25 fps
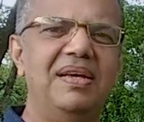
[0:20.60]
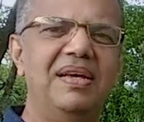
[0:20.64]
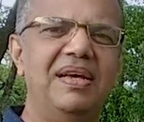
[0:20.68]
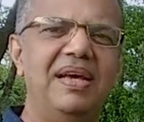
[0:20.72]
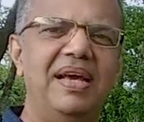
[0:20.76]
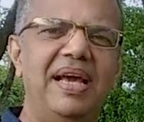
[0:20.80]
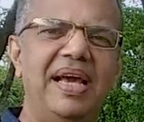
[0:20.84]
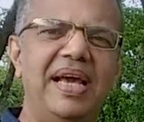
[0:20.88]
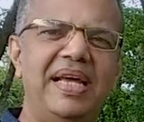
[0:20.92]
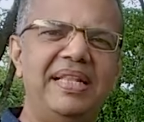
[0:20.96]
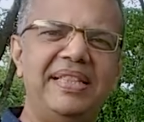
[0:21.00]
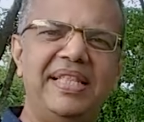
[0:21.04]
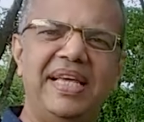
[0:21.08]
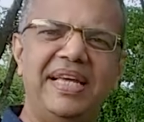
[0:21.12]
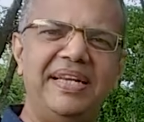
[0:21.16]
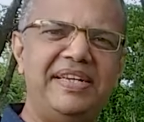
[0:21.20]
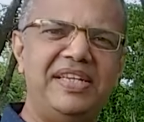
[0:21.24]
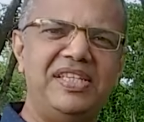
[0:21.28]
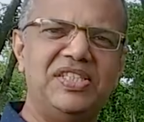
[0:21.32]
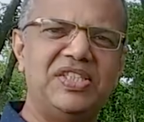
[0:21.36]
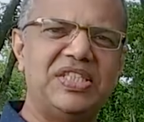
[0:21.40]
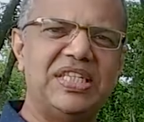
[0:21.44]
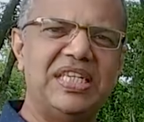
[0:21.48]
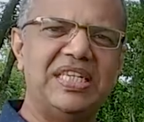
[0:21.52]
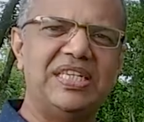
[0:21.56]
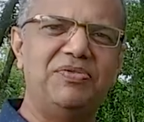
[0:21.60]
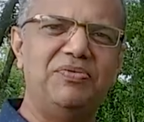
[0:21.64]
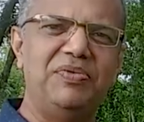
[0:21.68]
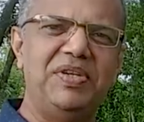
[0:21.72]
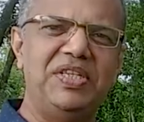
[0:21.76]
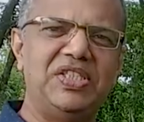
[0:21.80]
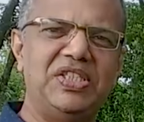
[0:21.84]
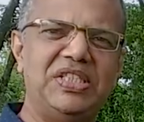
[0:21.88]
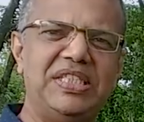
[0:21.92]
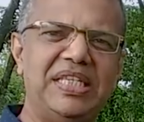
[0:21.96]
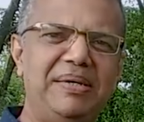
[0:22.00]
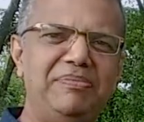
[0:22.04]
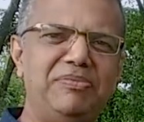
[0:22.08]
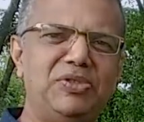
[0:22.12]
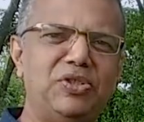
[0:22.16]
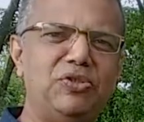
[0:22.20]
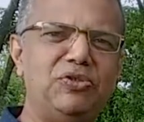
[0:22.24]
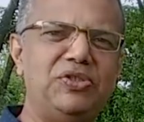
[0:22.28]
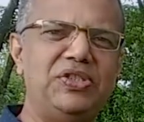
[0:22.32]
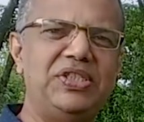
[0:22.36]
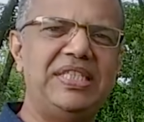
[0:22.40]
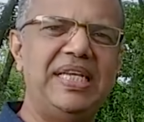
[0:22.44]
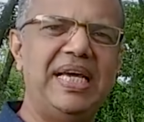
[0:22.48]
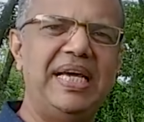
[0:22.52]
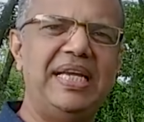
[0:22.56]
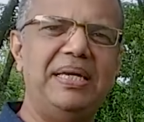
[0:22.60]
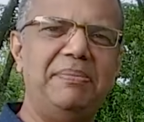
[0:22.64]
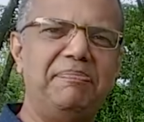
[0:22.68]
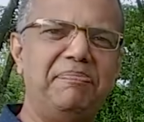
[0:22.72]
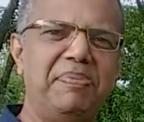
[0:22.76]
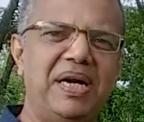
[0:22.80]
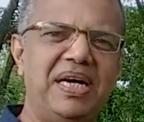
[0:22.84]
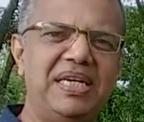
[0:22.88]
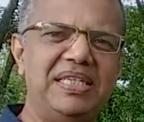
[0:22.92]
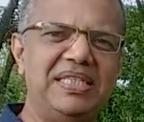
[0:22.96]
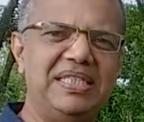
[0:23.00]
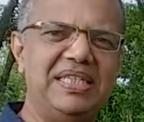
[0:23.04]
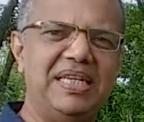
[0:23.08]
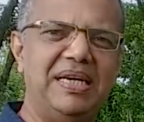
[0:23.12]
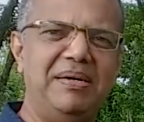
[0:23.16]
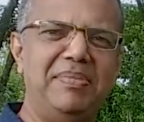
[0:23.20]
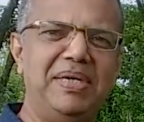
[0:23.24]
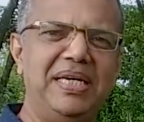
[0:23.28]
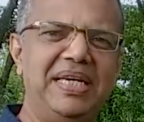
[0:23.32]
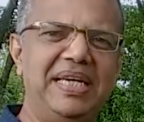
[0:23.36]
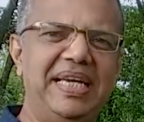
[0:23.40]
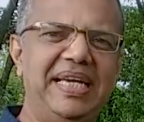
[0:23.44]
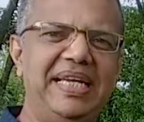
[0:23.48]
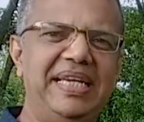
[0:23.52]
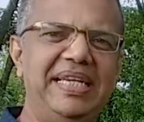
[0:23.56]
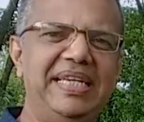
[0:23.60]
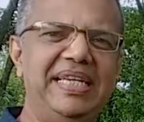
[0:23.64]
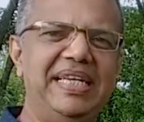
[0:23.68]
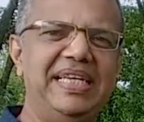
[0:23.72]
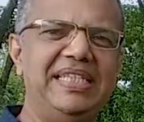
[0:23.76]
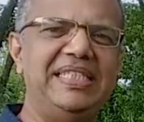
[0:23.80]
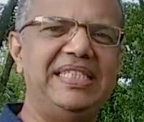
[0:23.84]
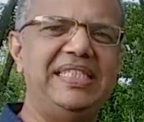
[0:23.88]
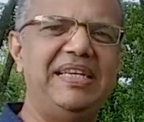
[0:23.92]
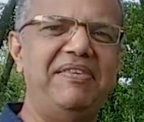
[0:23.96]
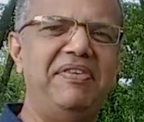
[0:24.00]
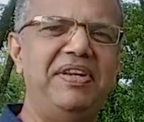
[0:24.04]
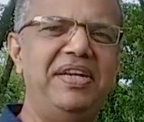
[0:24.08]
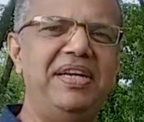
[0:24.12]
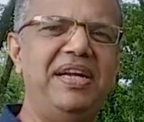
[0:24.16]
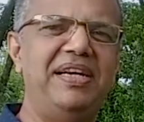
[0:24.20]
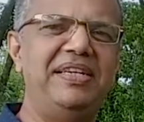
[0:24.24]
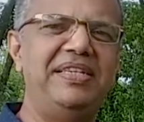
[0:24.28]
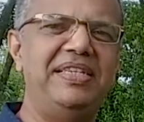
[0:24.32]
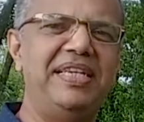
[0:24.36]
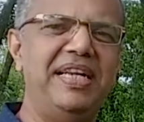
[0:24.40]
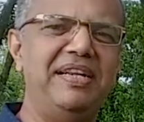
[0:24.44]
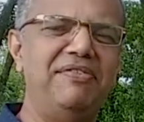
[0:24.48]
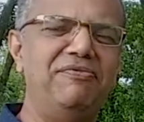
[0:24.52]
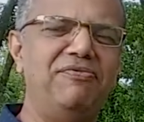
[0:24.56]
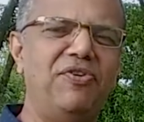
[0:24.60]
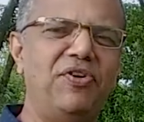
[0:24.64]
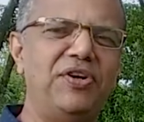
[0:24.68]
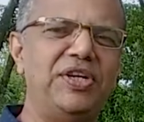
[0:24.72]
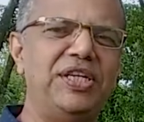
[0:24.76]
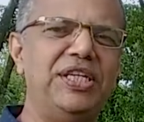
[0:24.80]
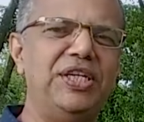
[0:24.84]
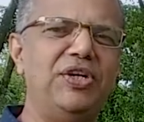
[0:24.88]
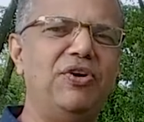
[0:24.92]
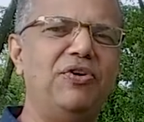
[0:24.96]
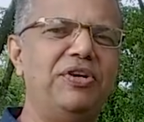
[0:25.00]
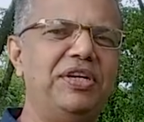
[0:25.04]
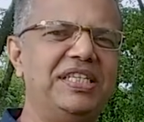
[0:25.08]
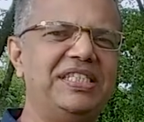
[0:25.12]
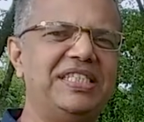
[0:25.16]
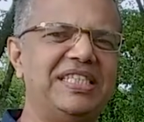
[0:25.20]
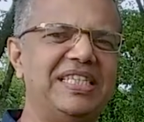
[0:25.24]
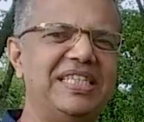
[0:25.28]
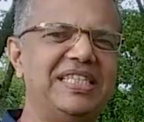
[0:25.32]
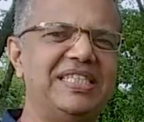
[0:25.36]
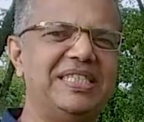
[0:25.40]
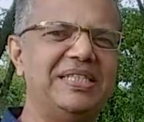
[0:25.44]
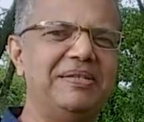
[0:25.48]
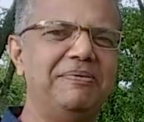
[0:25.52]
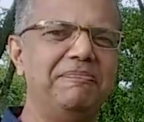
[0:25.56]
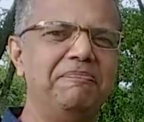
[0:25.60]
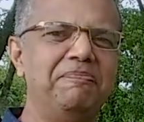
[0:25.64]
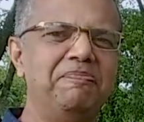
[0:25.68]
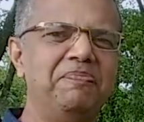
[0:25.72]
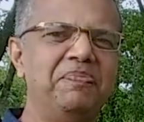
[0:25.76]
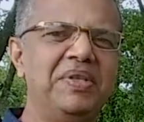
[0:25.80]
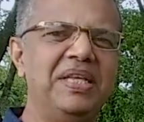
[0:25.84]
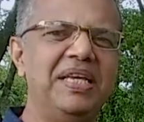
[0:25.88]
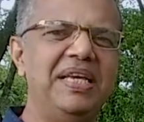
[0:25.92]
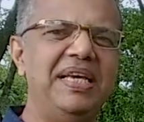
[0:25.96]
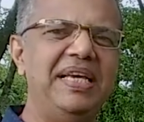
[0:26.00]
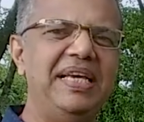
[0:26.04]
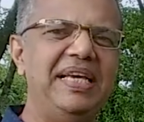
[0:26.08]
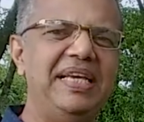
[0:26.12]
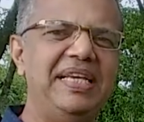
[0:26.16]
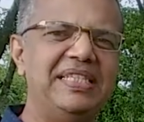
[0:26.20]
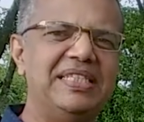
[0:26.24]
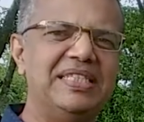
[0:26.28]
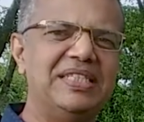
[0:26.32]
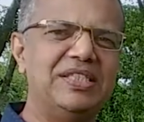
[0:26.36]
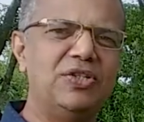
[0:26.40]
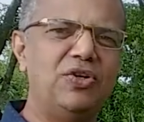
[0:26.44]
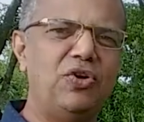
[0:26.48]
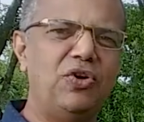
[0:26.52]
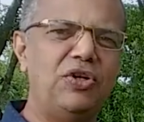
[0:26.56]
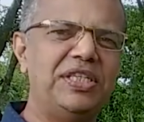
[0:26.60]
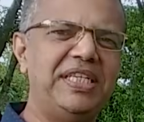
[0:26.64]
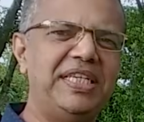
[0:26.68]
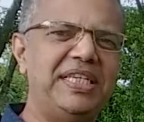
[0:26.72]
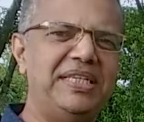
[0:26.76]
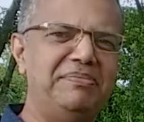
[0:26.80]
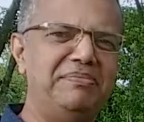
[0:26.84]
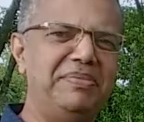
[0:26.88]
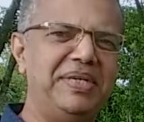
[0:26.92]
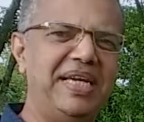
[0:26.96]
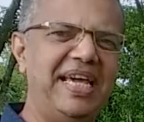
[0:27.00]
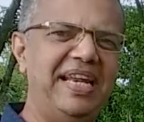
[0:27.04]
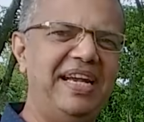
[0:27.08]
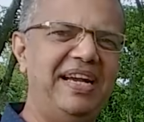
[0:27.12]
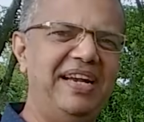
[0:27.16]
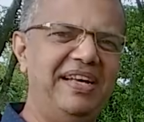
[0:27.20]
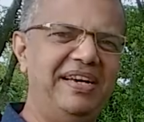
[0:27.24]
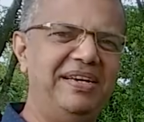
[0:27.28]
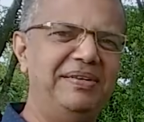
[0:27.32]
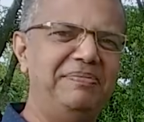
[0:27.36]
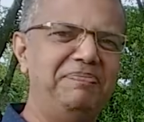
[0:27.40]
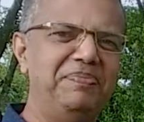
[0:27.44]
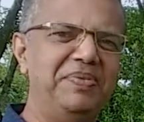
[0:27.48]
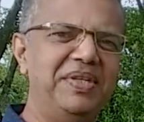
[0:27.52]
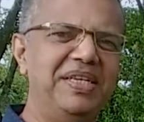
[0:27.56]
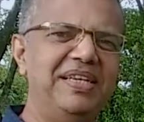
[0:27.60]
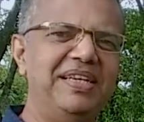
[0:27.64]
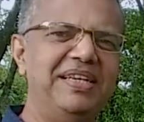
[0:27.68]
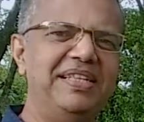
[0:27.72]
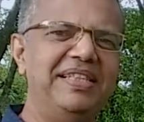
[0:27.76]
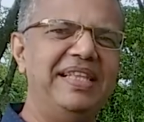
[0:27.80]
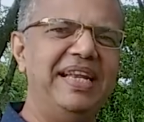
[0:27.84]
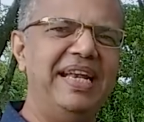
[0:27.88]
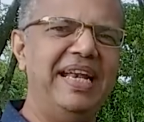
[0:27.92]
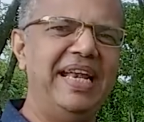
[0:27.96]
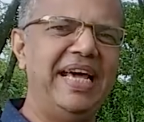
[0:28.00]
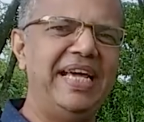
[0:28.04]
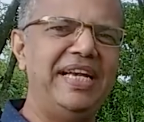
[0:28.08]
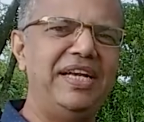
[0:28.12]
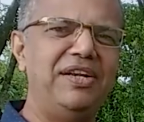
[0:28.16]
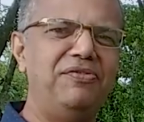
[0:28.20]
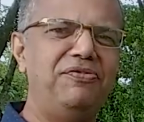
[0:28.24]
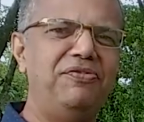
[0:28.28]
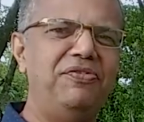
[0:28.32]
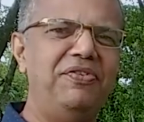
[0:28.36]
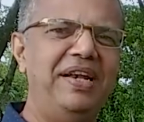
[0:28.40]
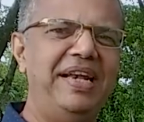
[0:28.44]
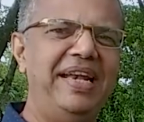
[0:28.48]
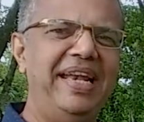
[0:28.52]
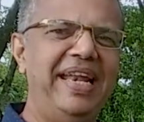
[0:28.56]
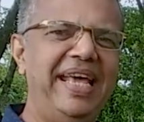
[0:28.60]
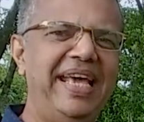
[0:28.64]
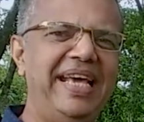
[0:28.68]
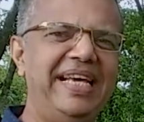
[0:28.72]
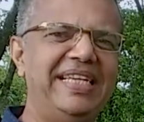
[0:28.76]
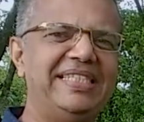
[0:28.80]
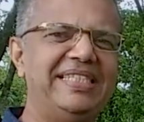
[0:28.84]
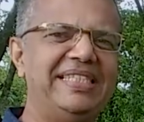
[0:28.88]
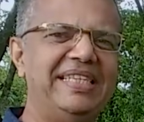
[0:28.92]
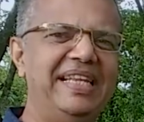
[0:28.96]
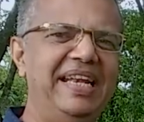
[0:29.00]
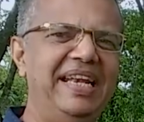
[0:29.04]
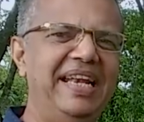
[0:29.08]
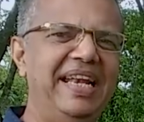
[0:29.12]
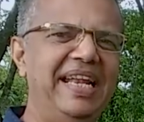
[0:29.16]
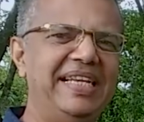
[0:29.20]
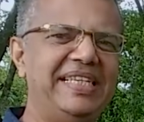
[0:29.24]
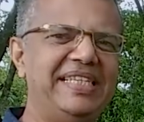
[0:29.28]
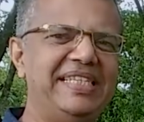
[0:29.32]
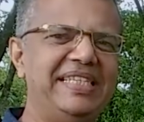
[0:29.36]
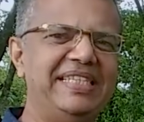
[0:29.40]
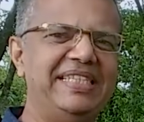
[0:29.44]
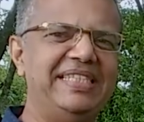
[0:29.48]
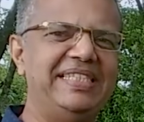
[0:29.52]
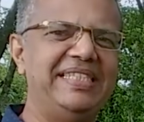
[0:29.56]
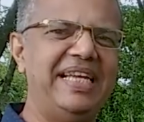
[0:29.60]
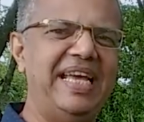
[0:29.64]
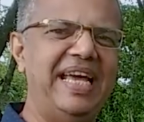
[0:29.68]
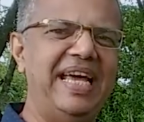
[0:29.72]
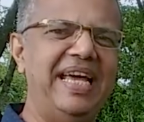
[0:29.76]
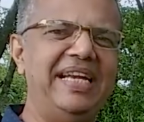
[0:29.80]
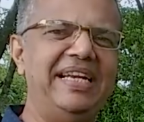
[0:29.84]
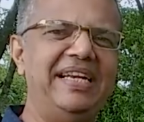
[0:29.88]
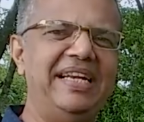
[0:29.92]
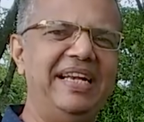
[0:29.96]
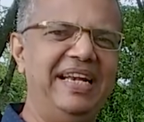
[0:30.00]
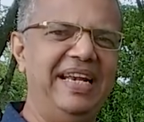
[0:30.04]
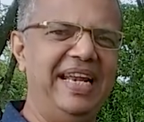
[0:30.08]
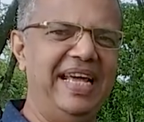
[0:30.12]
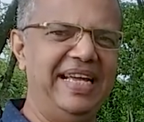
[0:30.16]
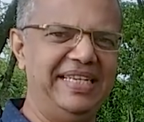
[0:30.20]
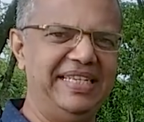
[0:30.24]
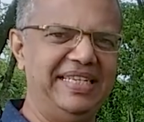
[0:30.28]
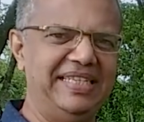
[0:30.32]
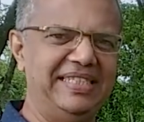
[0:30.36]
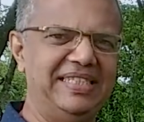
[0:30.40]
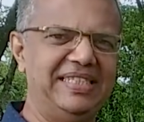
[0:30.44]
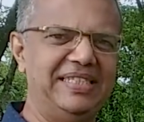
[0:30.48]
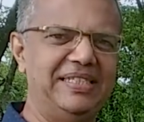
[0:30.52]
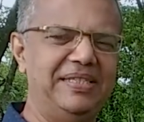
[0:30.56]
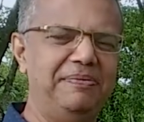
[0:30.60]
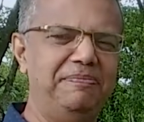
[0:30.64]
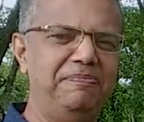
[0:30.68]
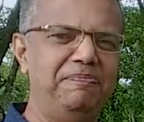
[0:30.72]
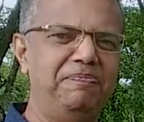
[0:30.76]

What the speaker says: And that district, which seems to stand apart among India's 740 odd districts, is Kottayam, Kerala, the land of lakes, letters and latex.